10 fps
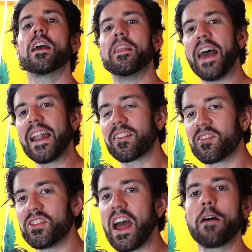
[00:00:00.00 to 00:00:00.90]
And that
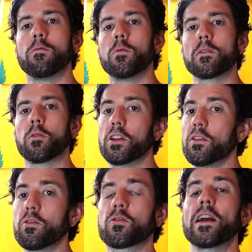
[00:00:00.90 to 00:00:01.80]
is not what we want to
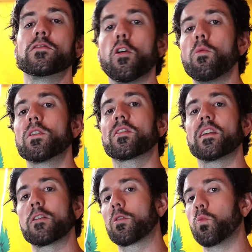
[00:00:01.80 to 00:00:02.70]
do. So I don't want to see
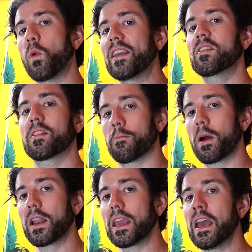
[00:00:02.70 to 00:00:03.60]
anyone waste their
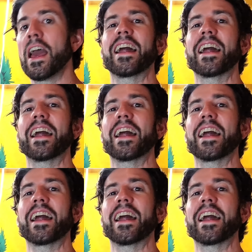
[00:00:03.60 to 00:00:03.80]
money,